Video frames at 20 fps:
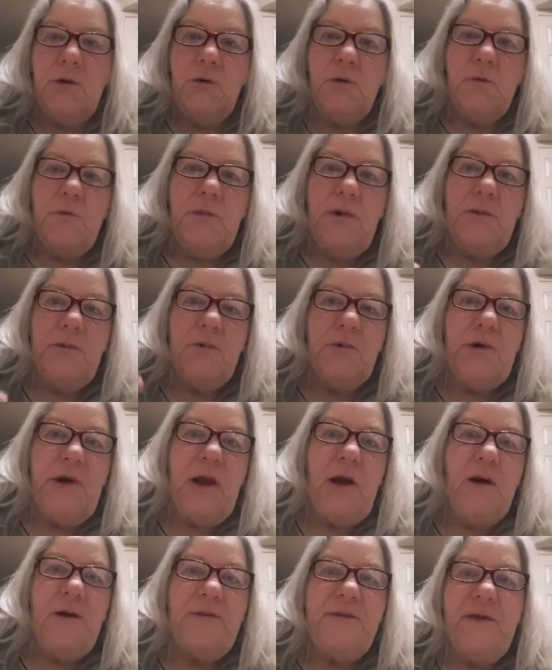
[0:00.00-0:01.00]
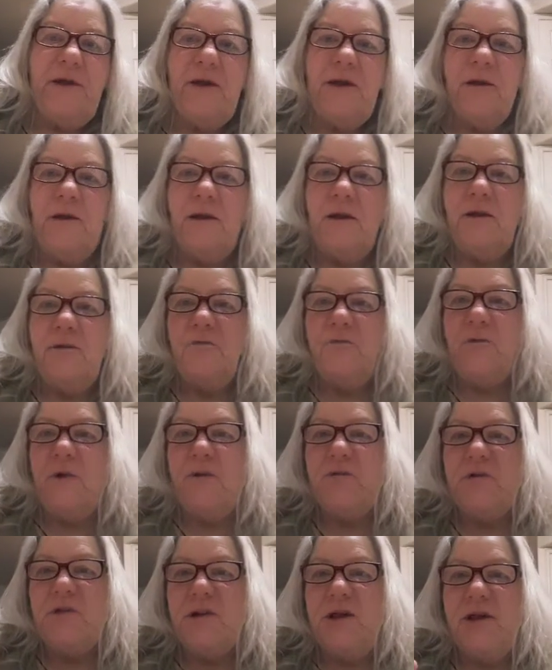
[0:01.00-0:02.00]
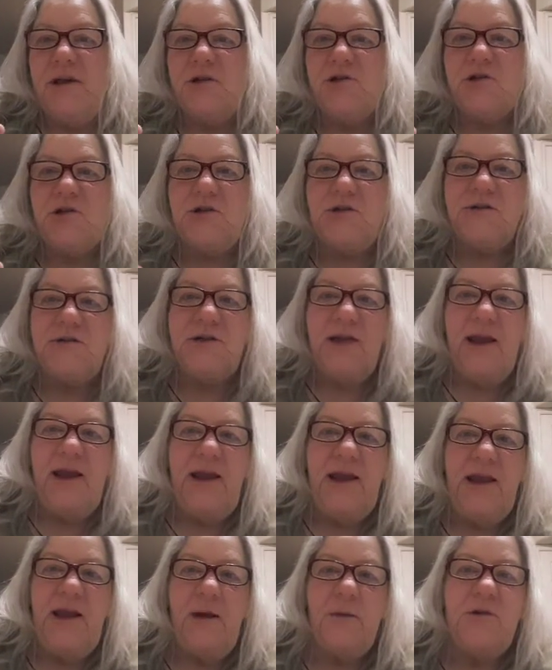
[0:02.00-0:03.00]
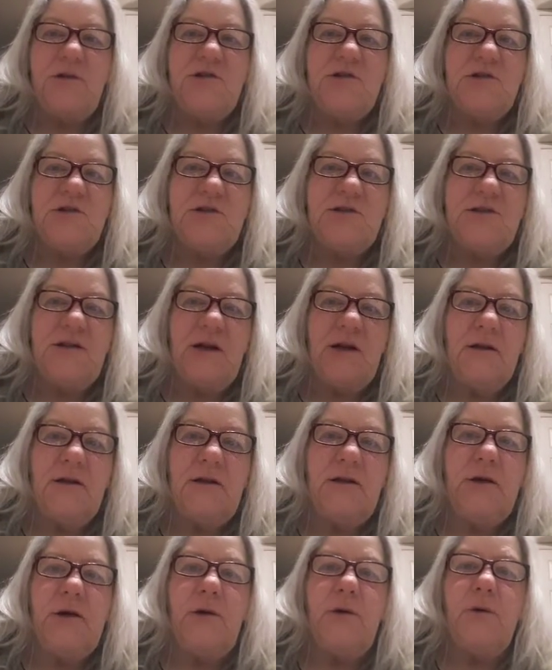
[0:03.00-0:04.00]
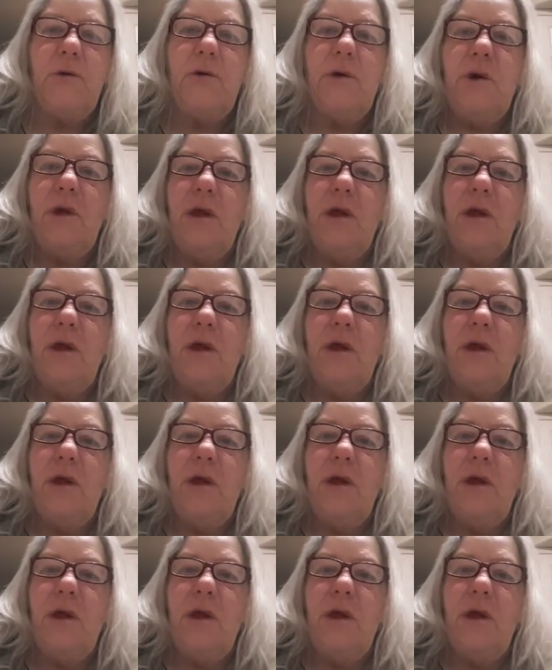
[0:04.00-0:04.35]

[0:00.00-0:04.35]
Remember now at the end, in Revelations 8, I was just telling you